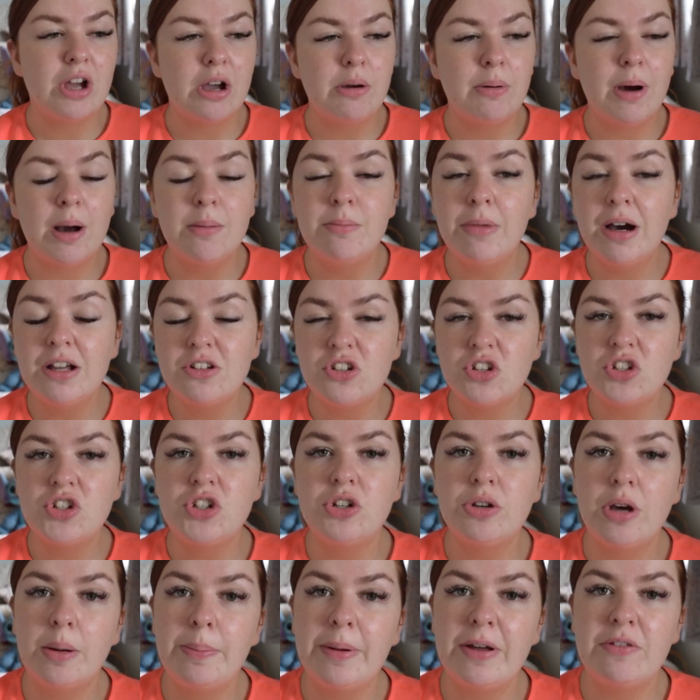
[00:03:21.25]
So I might just
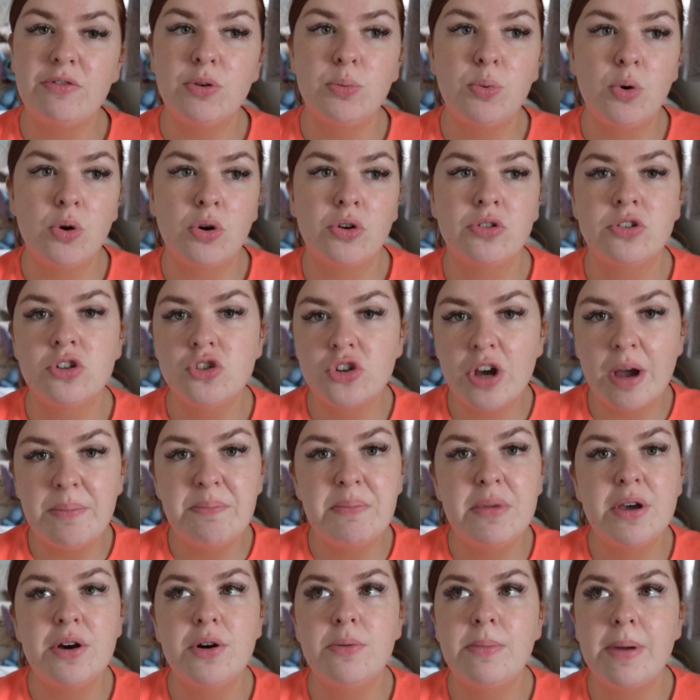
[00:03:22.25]
do a bit of a walk on the
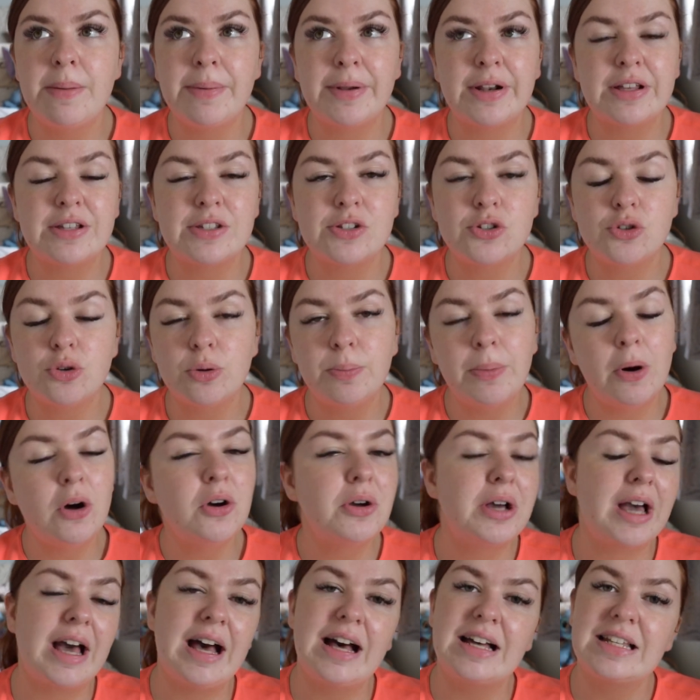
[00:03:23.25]
treadmill, maybe listen to a
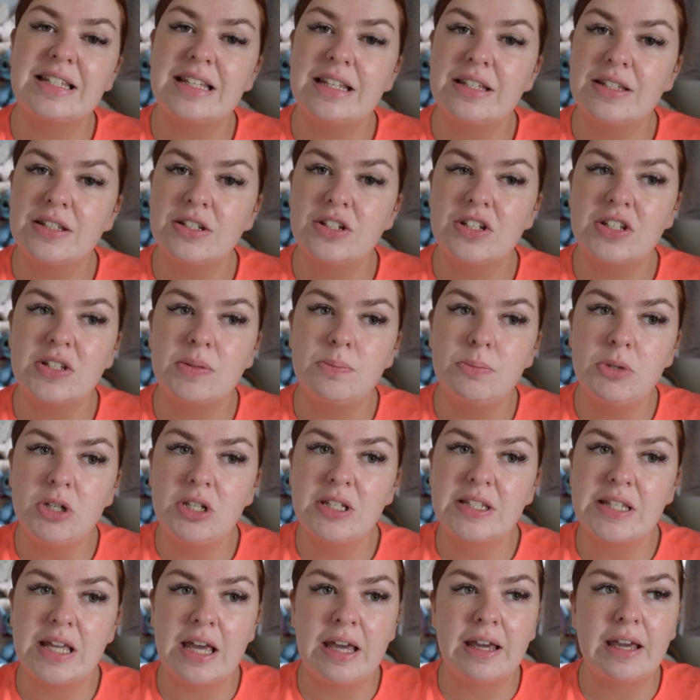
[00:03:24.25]
podcast, listen to some
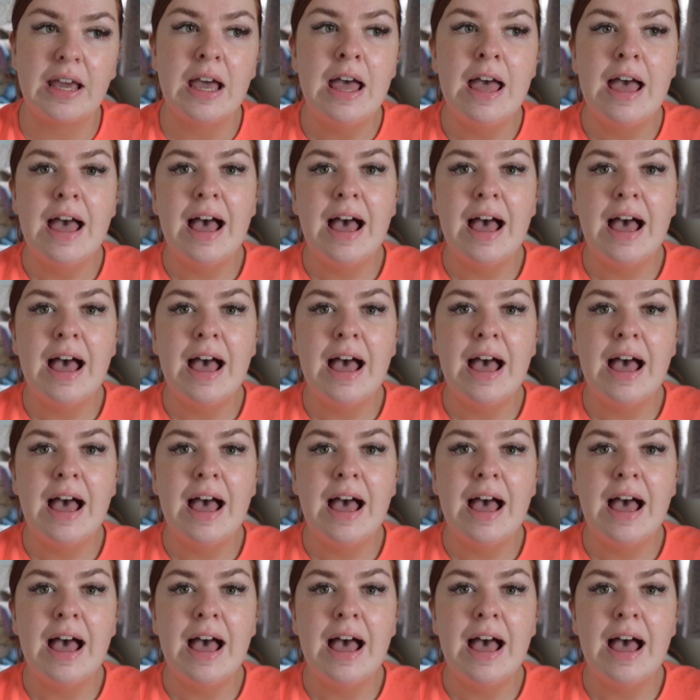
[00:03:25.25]
music,